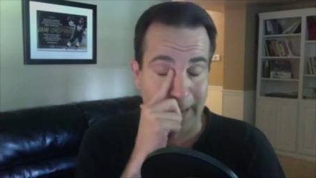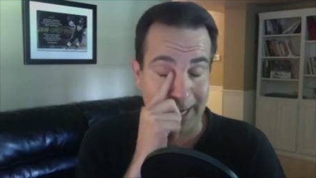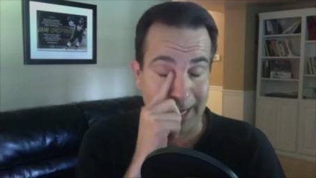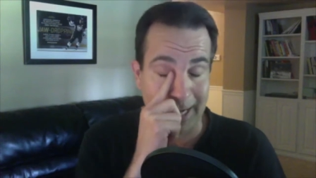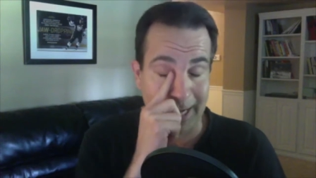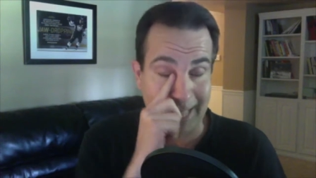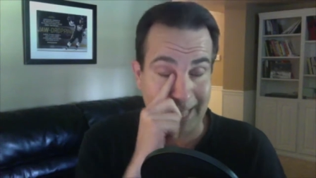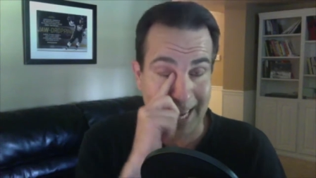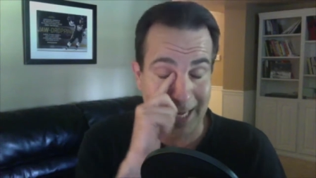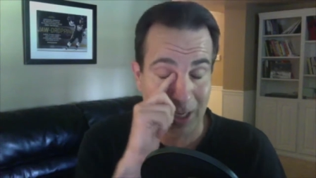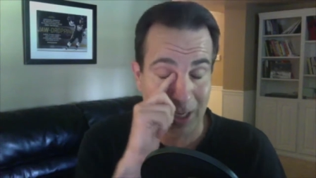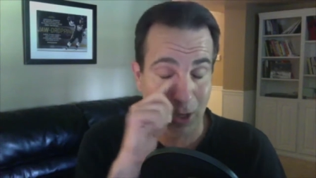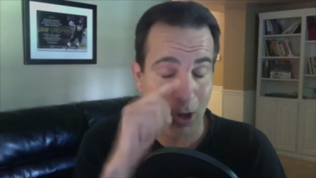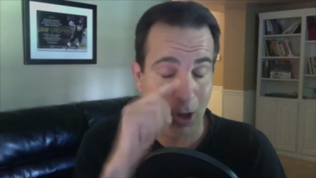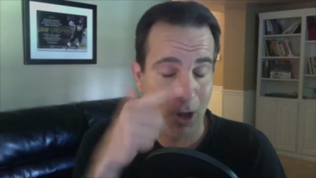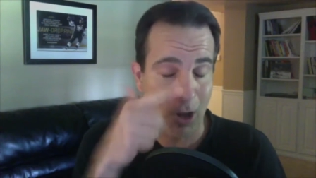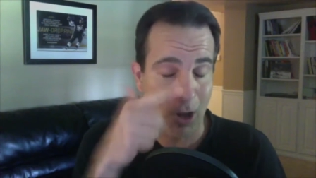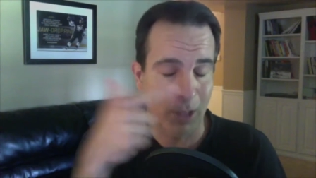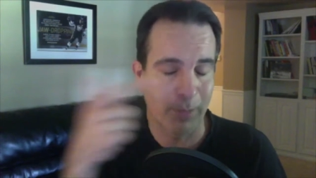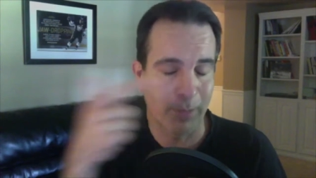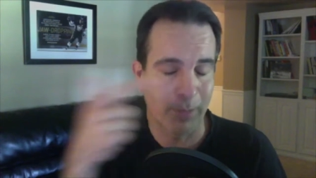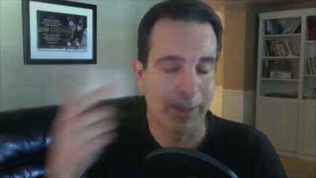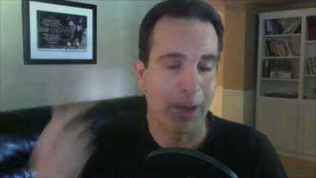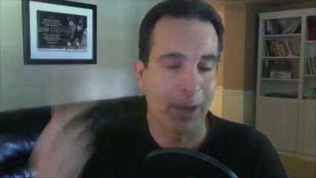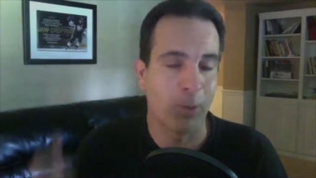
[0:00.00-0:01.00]
it because I had a
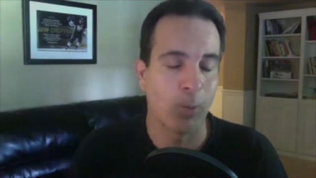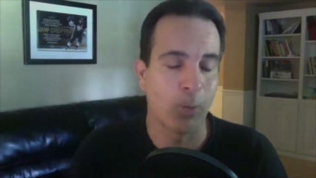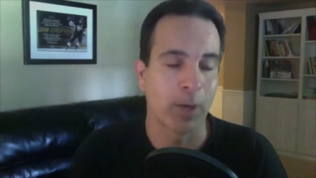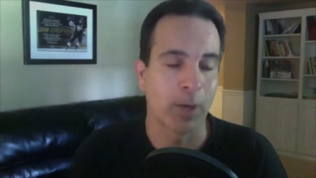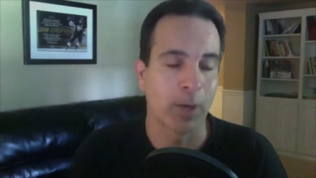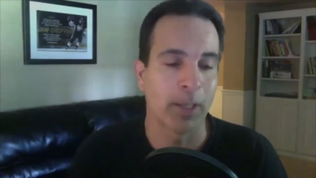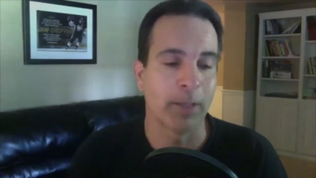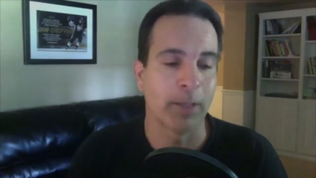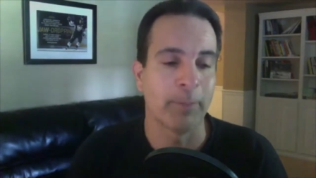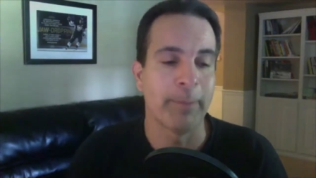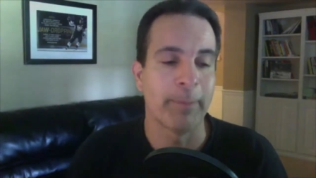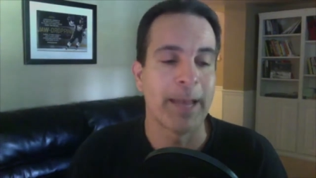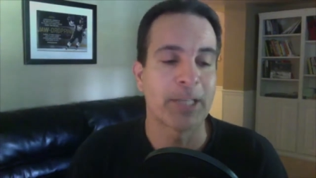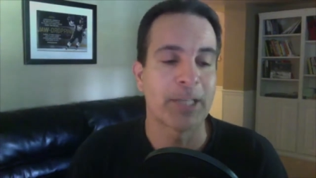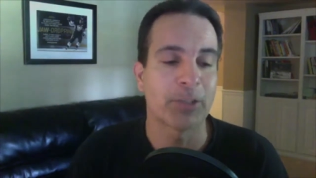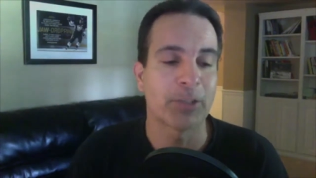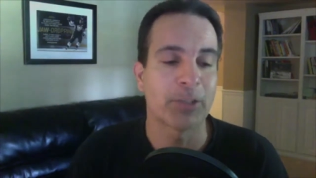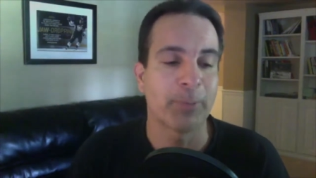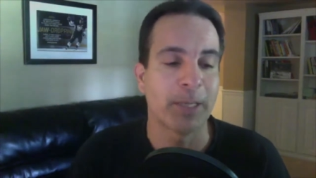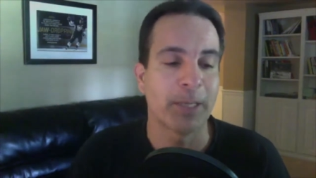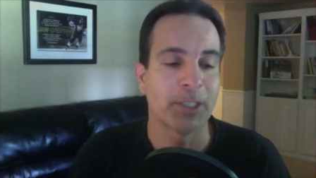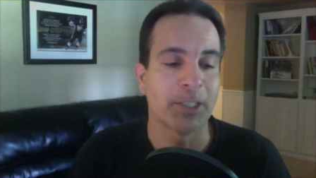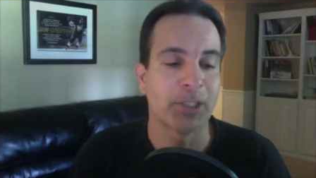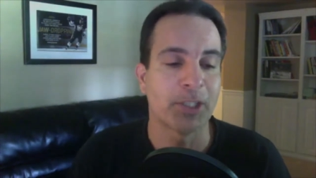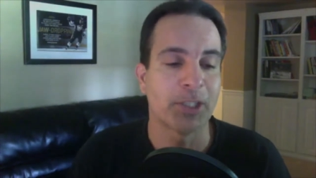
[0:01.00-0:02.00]
call about one of the
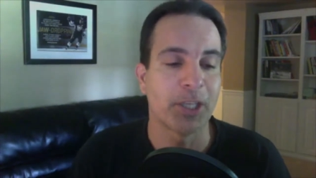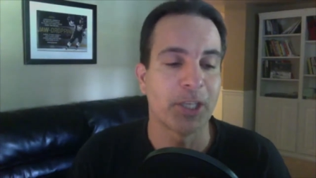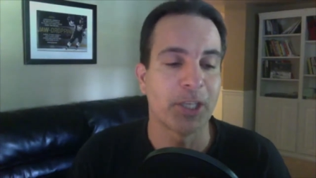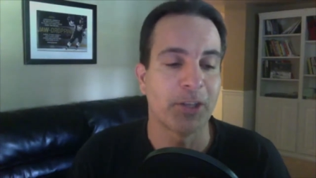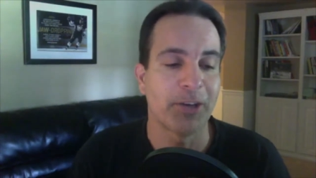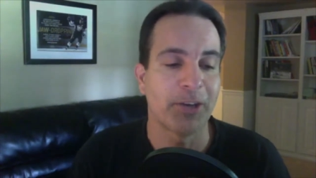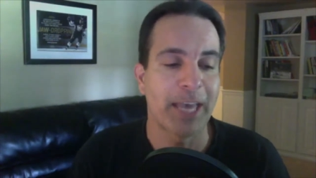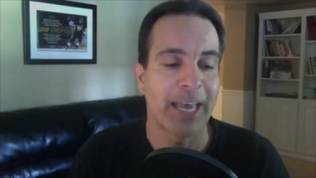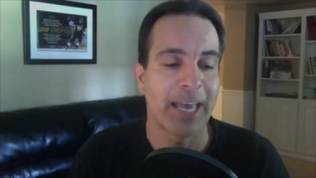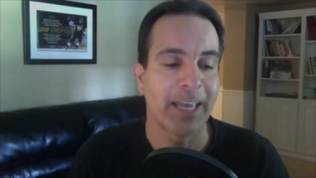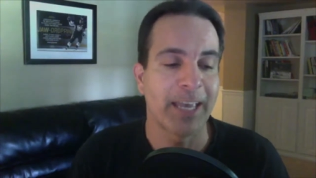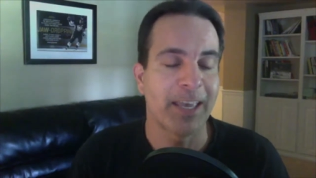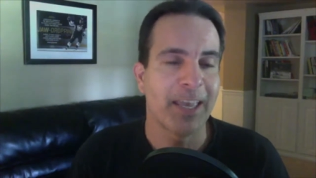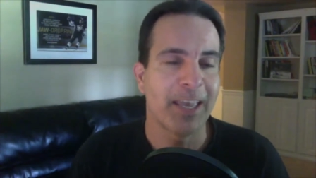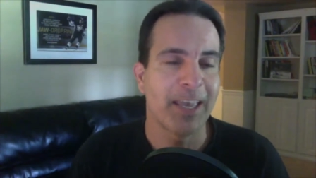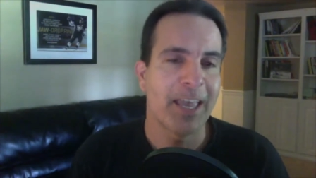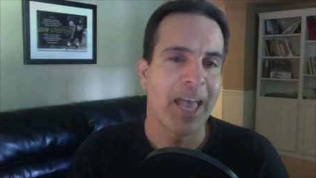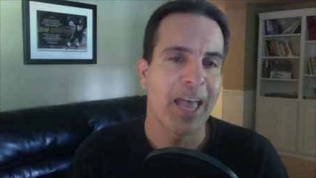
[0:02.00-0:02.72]
masterminds just the other day,